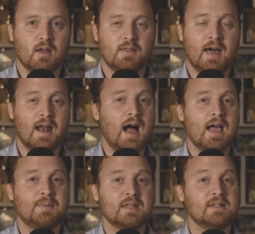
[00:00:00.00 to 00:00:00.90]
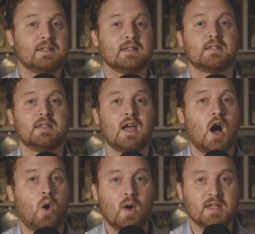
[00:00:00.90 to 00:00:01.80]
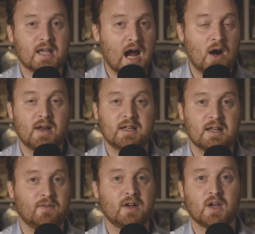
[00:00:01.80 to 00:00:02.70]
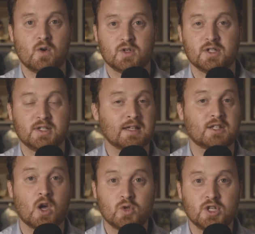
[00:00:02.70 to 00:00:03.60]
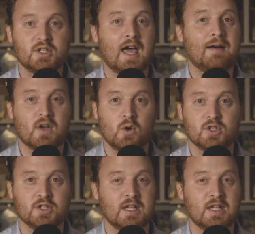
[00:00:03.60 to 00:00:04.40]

that I am consistently always hiring different coaches. Yes, coaches have coaches.